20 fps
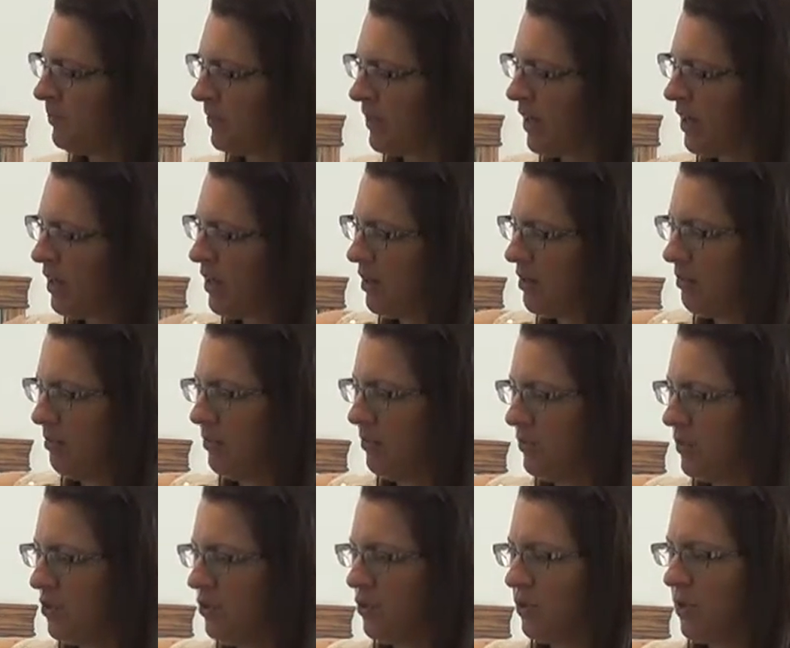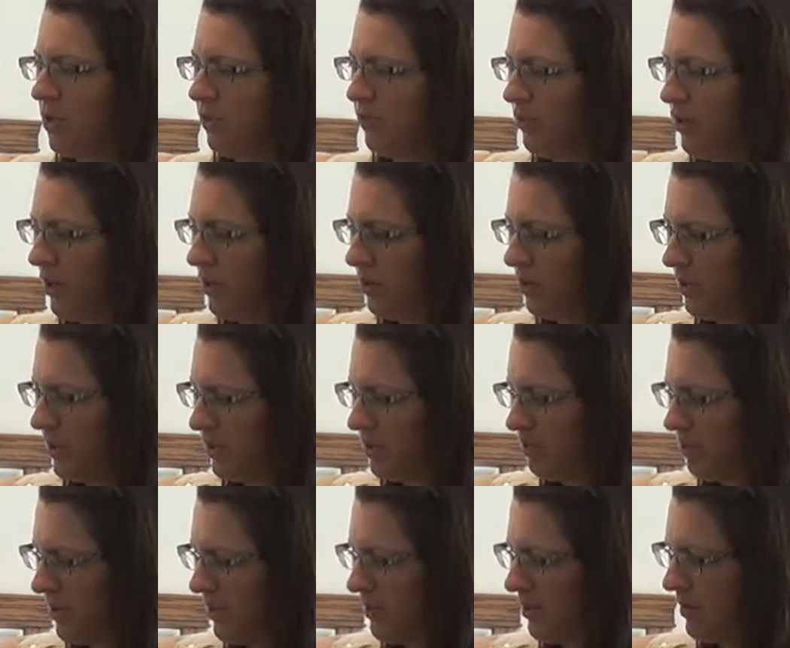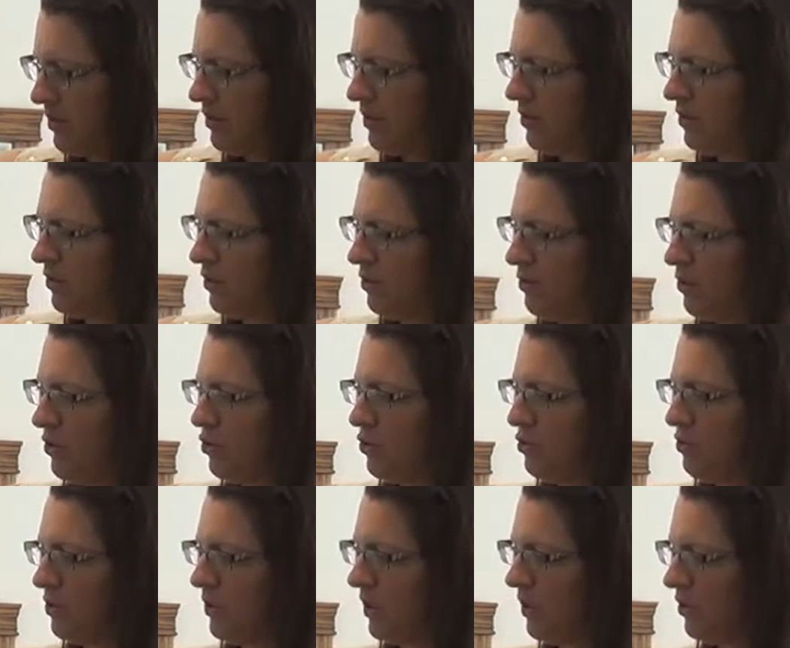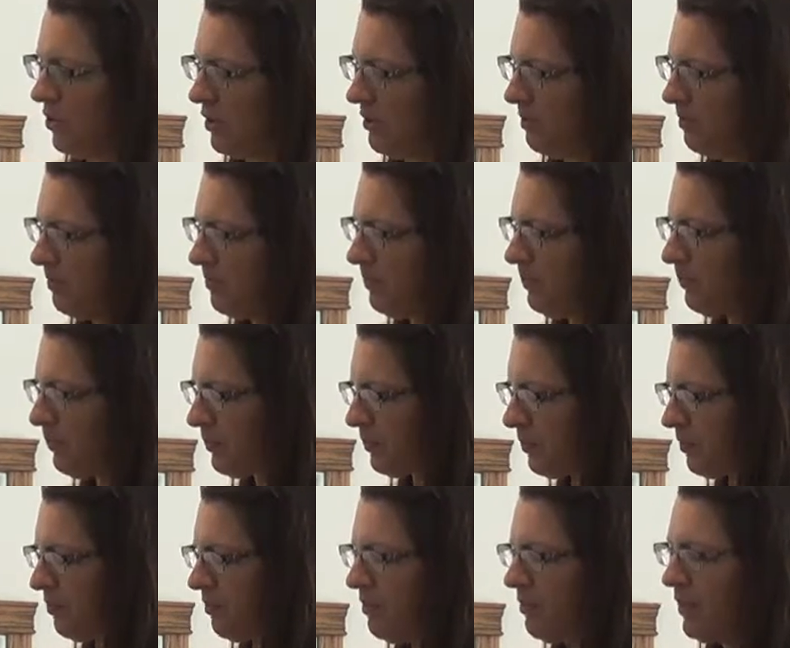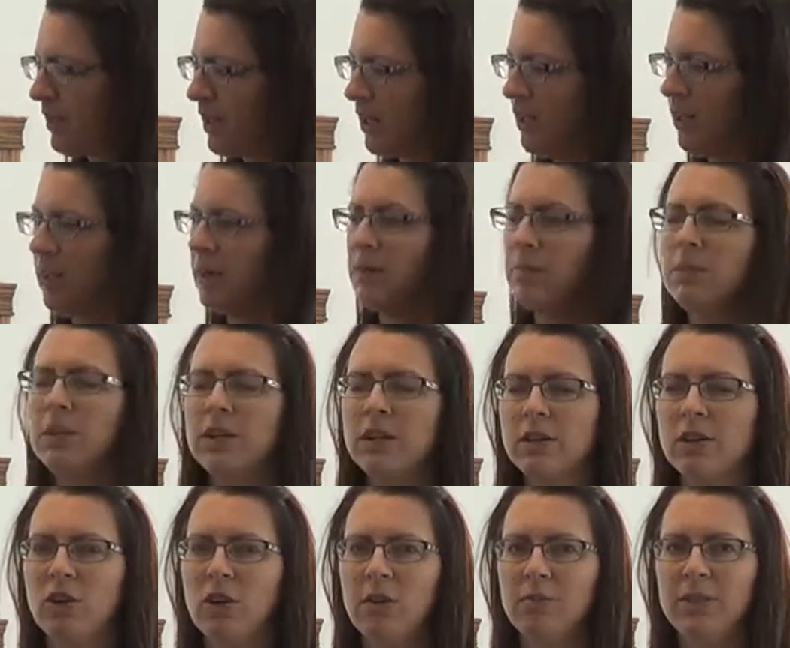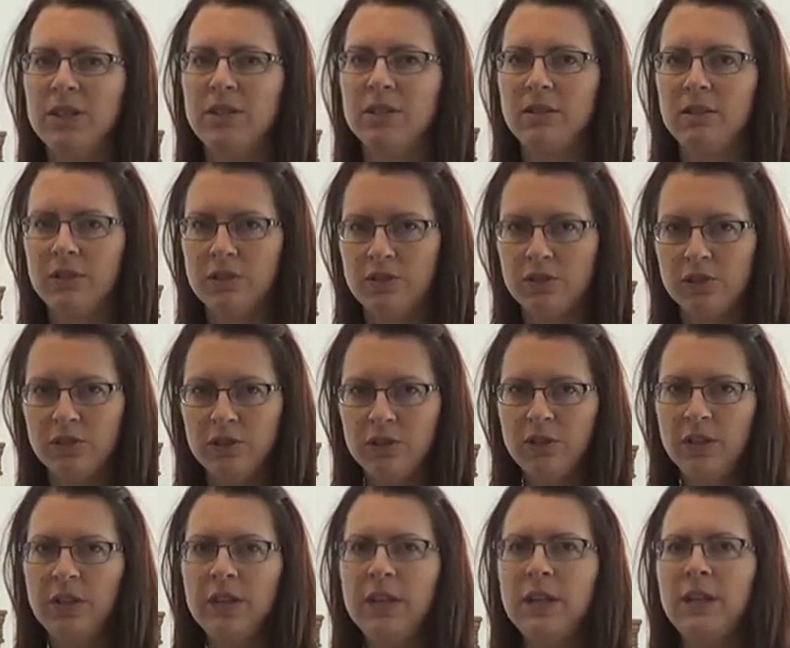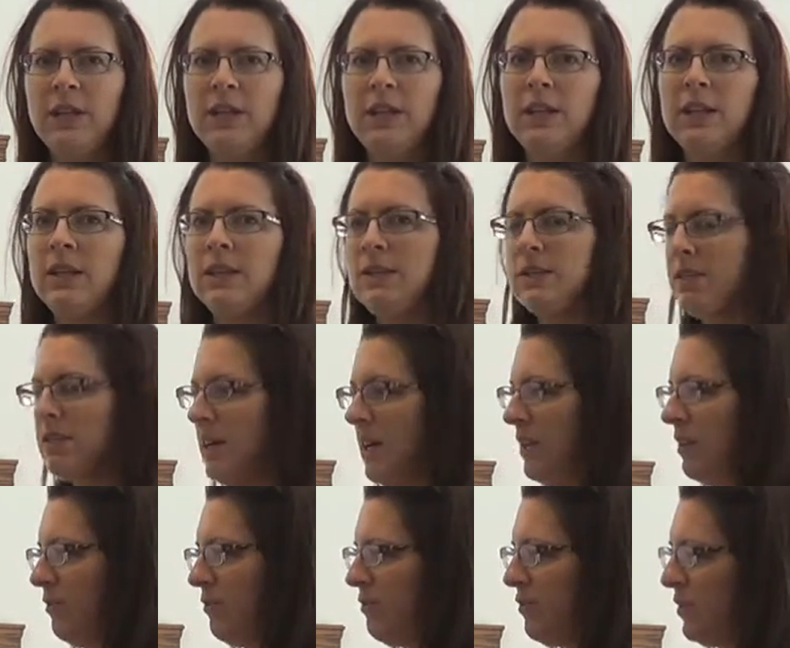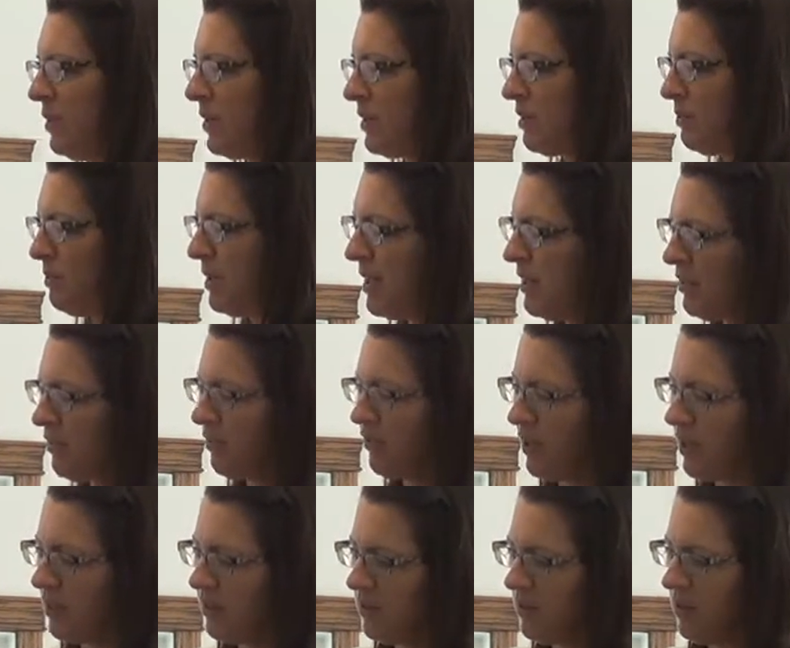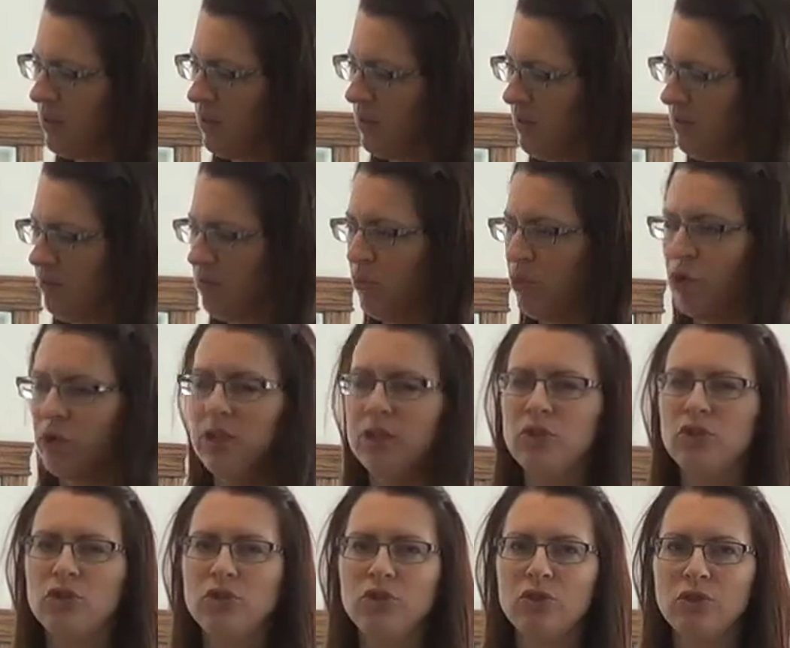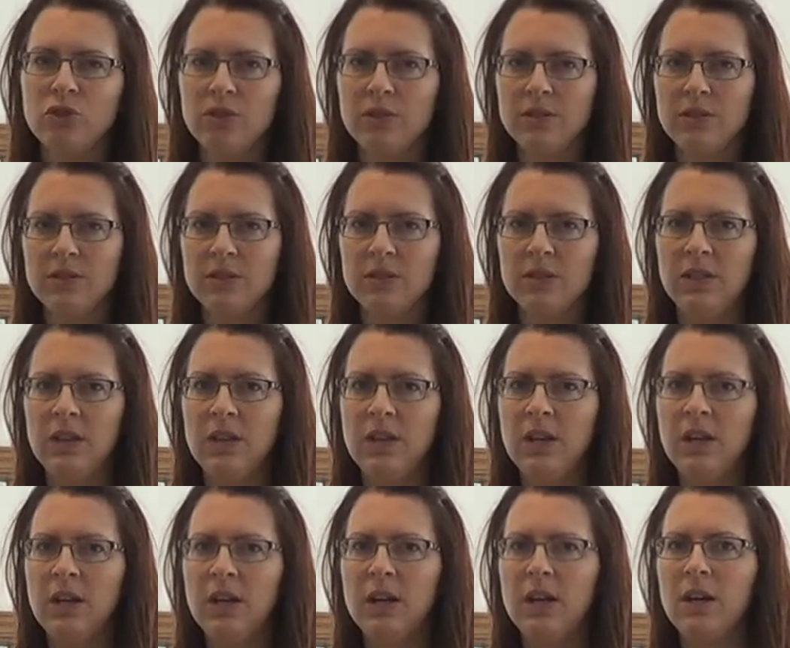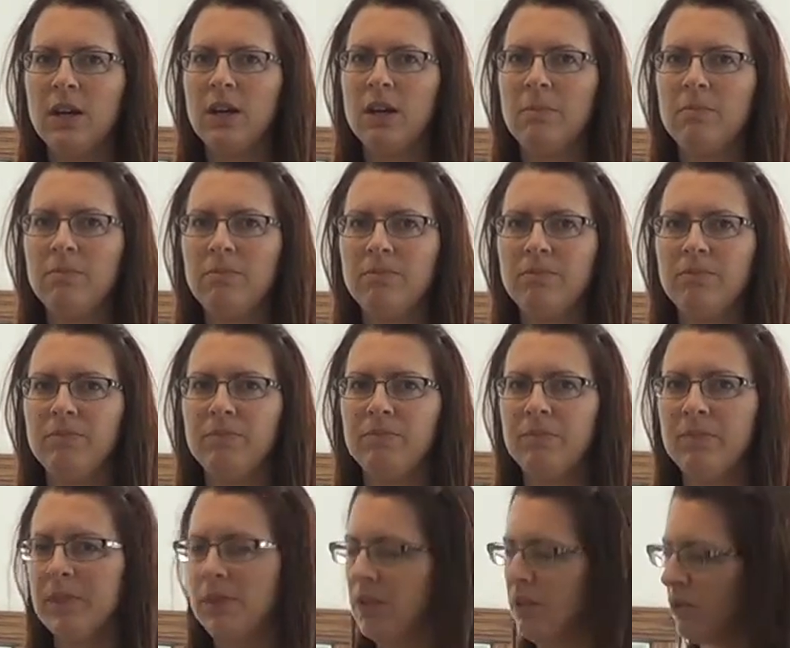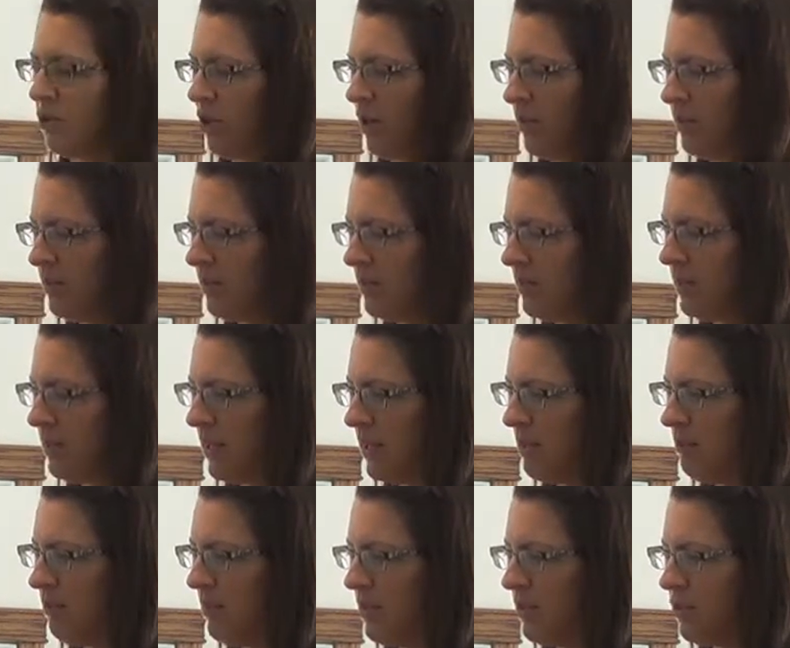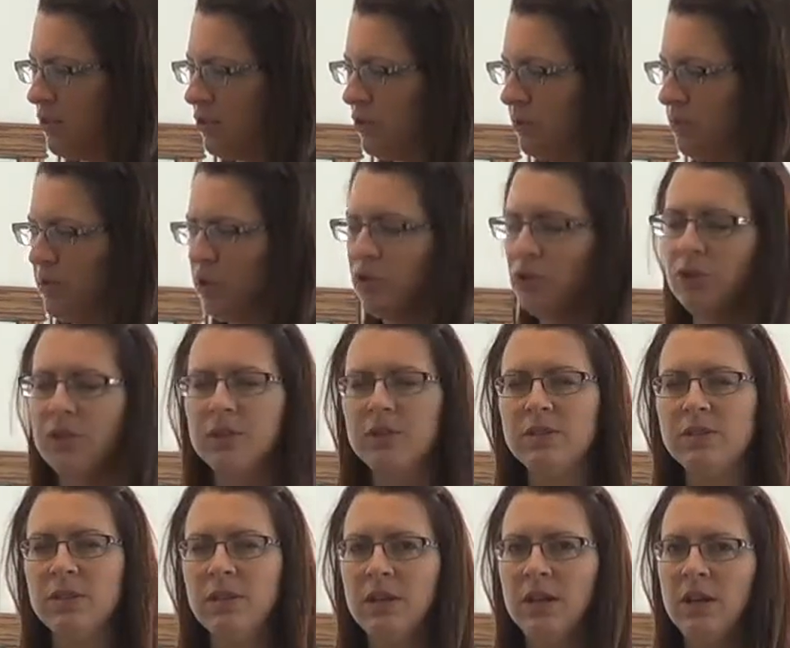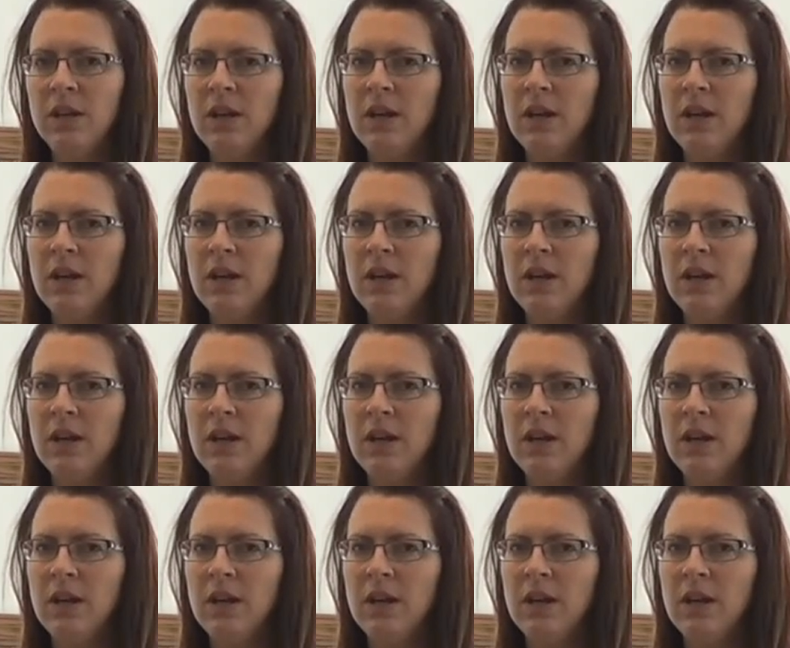to cover other expenses, which is really good. A common concern is that for this benefit, mortgage insurance costs the same as term insurance,